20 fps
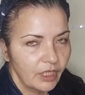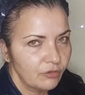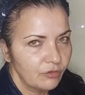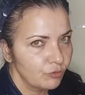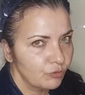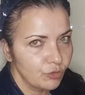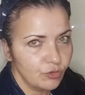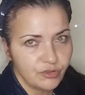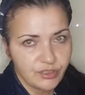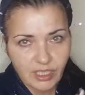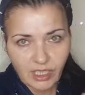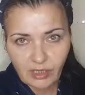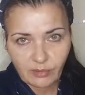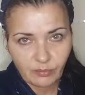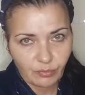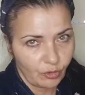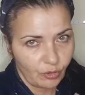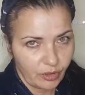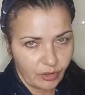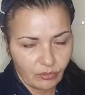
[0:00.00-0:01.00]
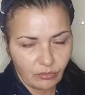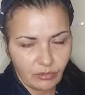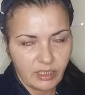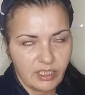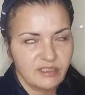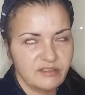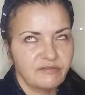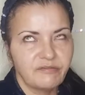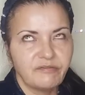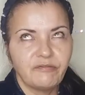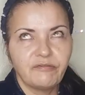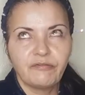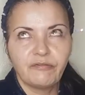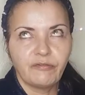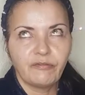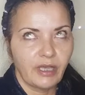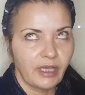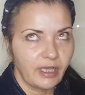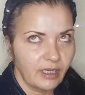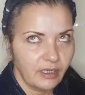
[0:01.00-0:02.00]
And rosehip oil is
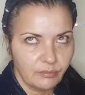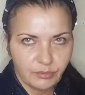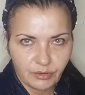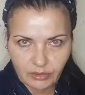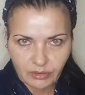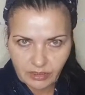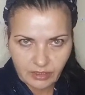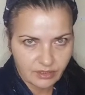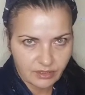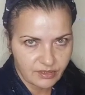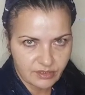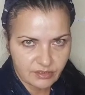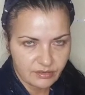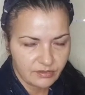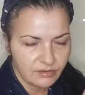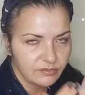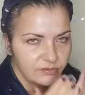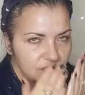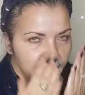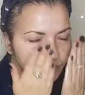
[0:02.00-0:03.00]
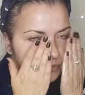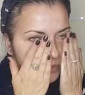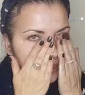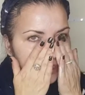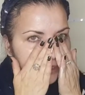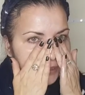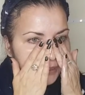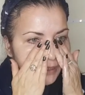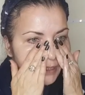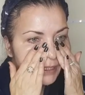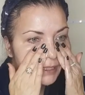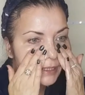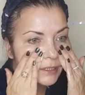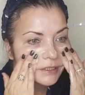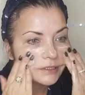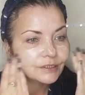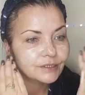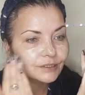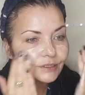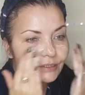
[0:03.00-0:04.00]
fabulous. To me,
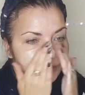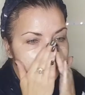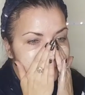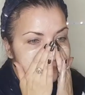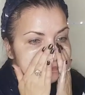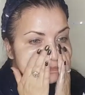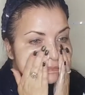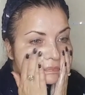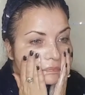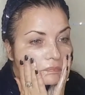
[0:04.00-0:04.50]
it's